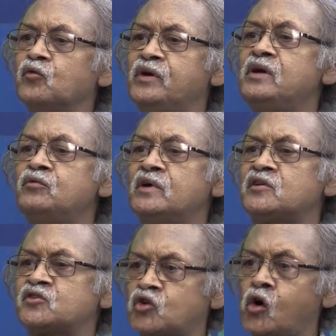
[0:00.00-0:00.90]
we
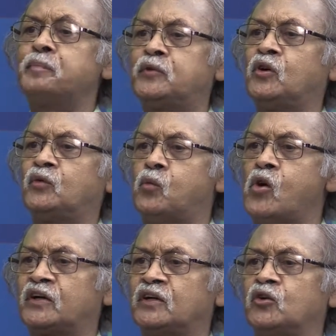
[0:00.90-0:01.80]
will stop the
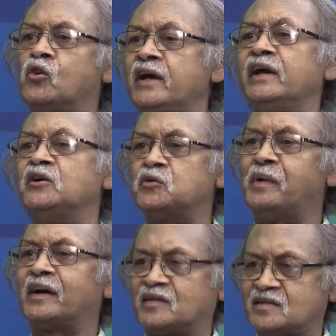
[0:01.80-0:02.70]
water going into
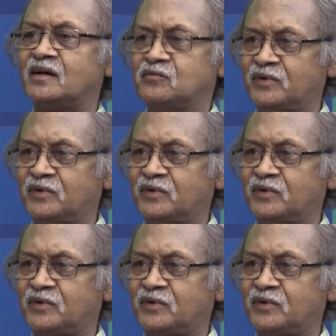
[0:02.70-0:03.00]
Pakistan,